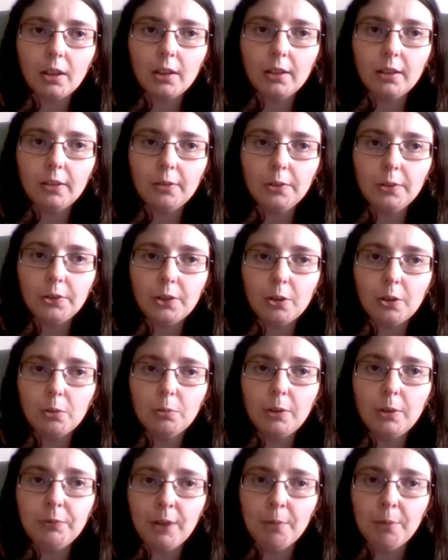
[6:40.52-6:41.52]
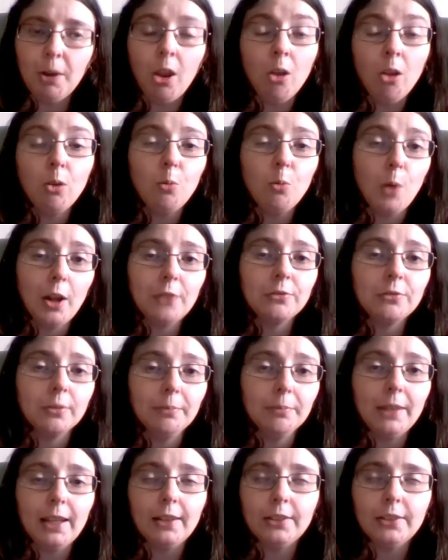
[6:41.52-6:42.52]
So we've come a long way
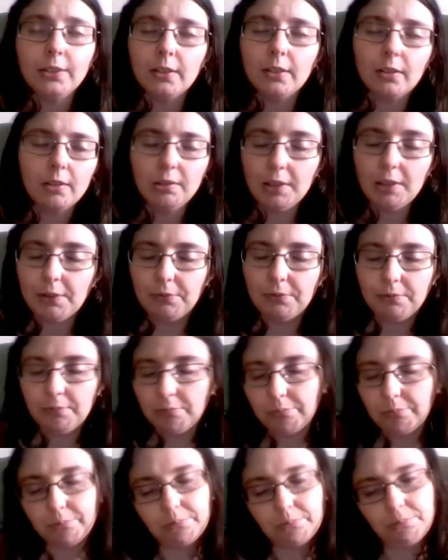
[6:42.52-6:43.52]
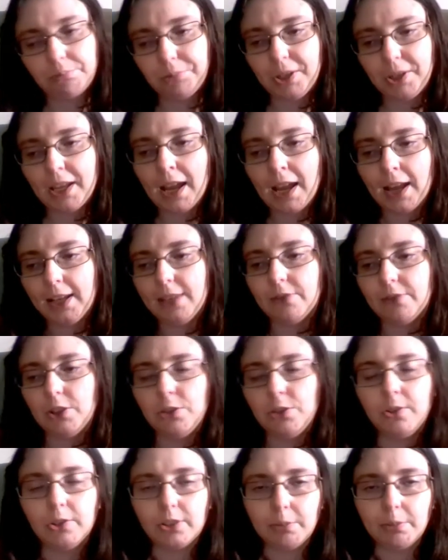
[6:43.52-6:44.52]
from there. So if you can't even
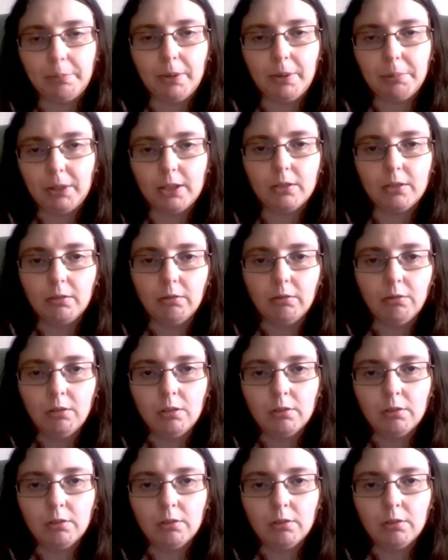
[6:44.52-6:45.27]
use the biblical